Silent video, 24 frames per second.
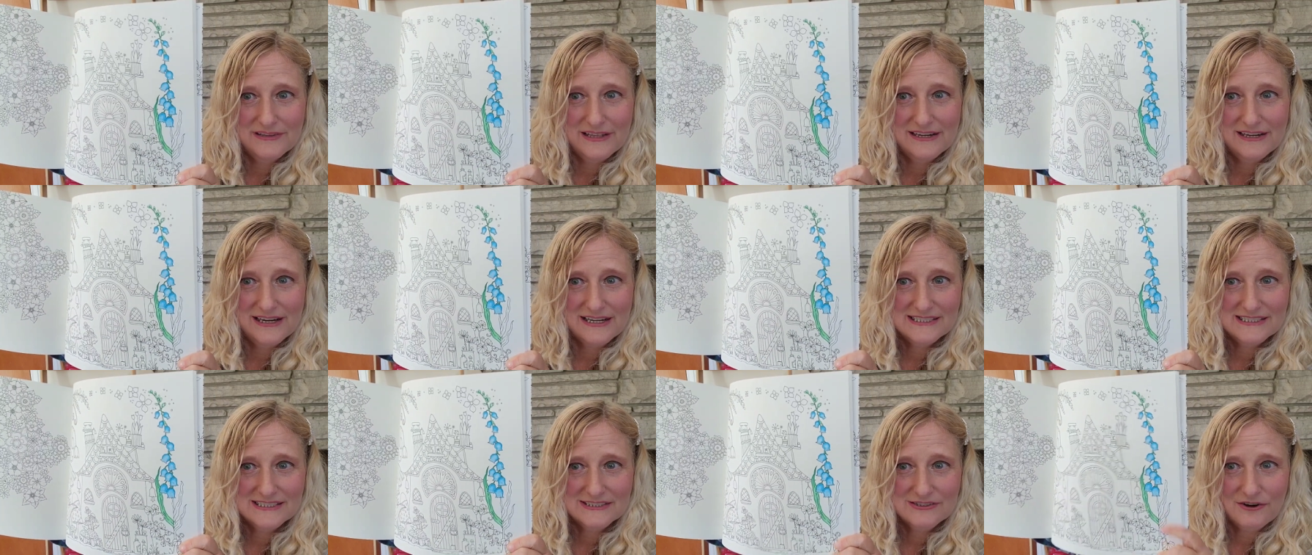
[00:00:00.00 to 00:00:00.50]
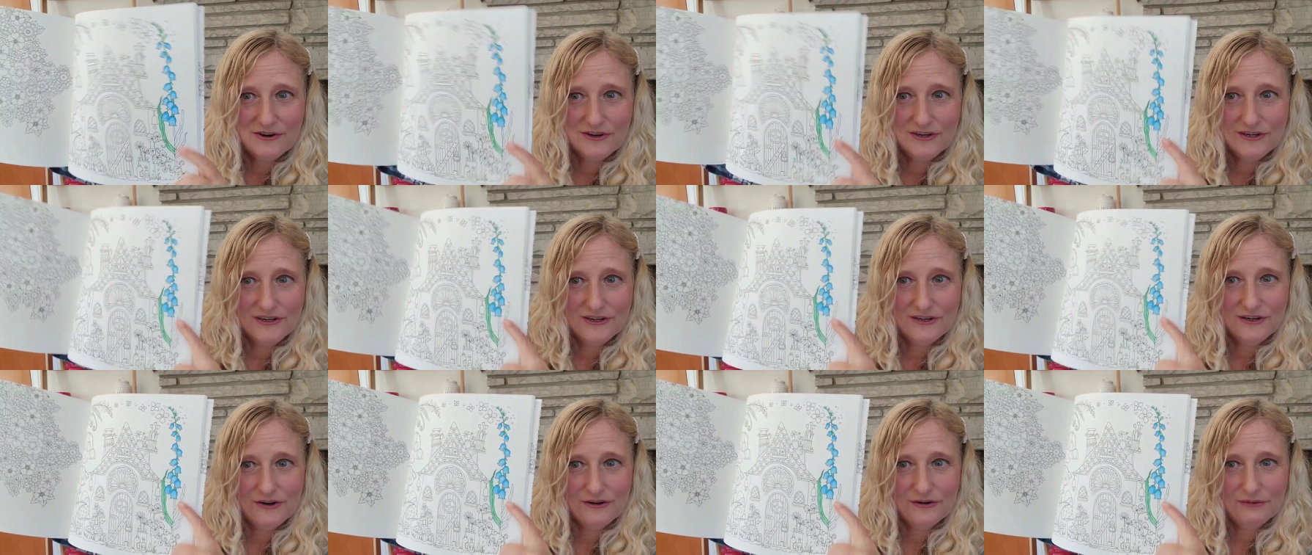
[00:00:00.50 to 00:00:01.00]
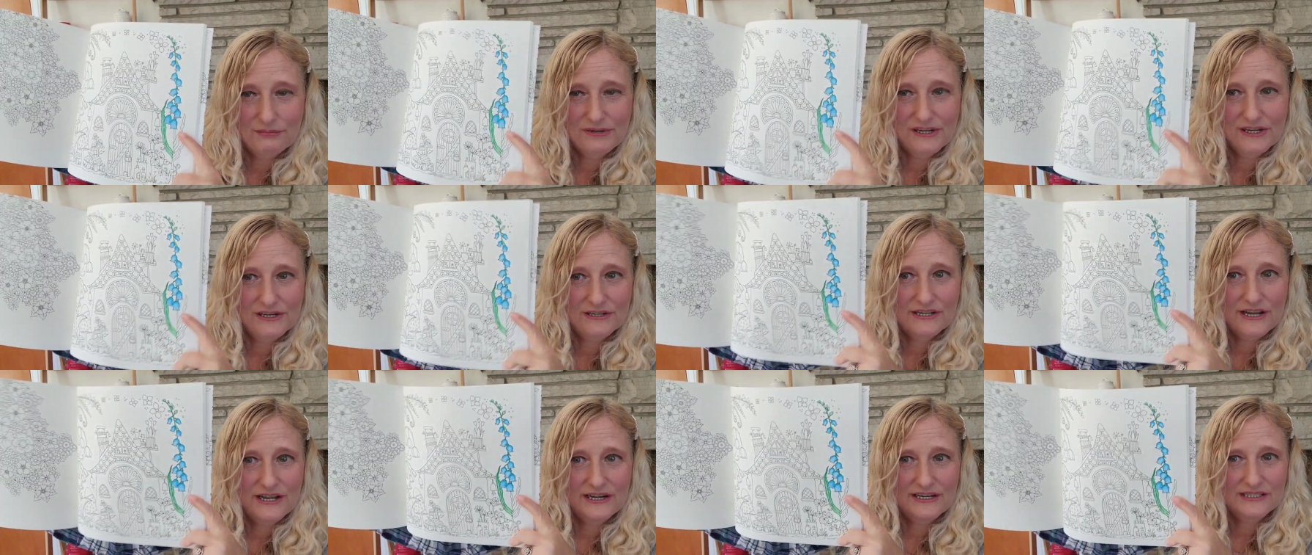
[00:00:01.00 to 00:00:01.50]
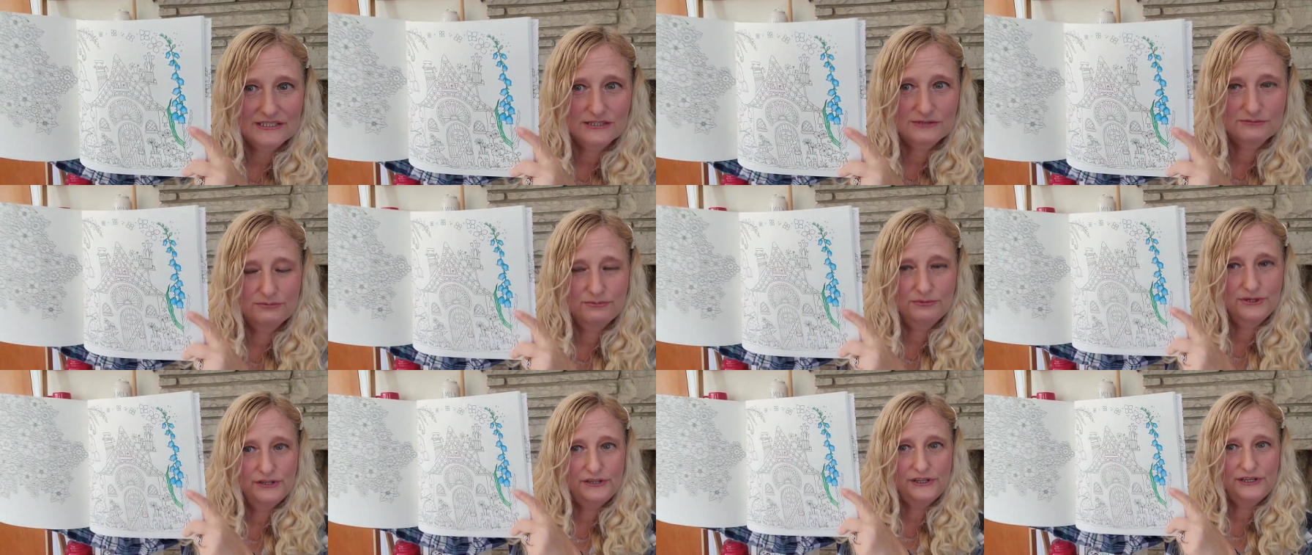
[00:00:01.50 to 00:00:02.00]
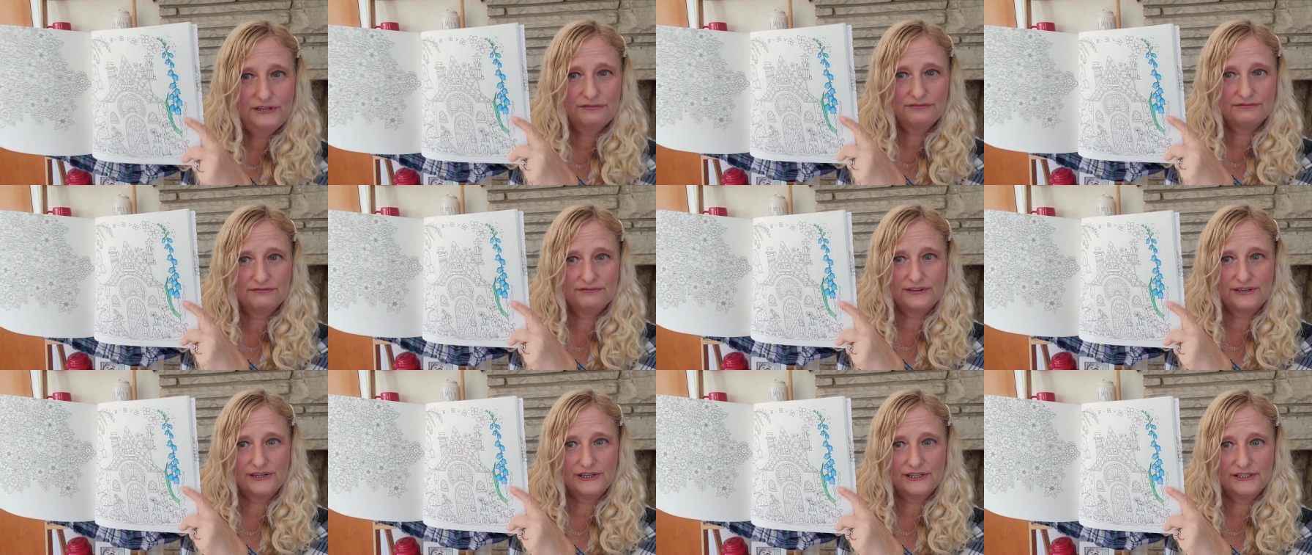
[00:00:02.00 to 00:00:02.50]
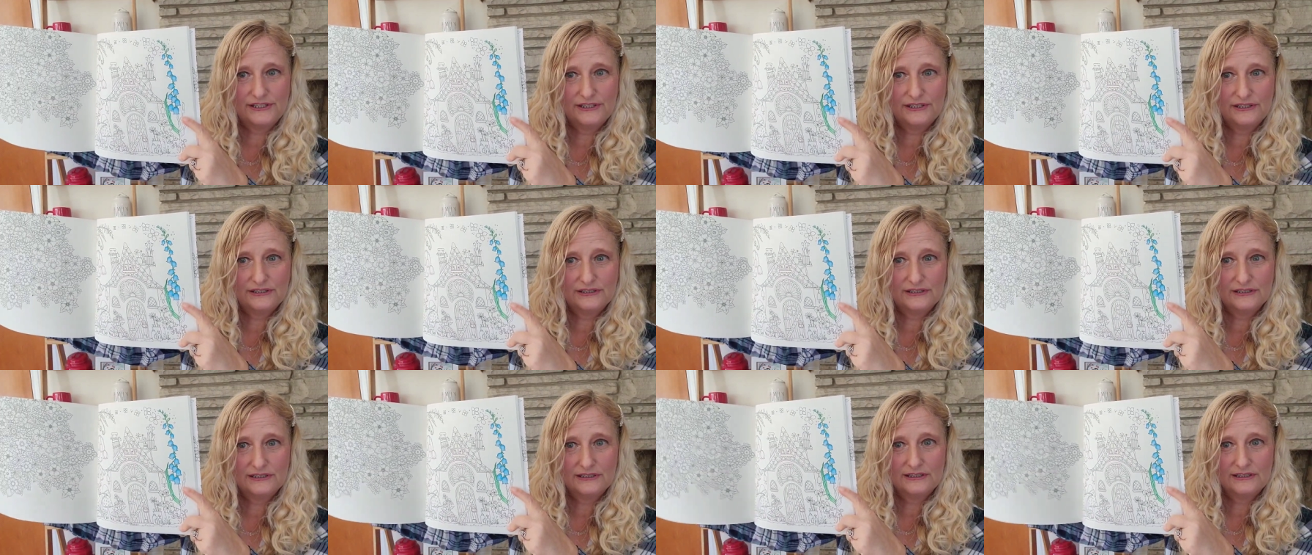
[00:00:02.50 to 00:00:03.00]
And I started another piece, and it's really fun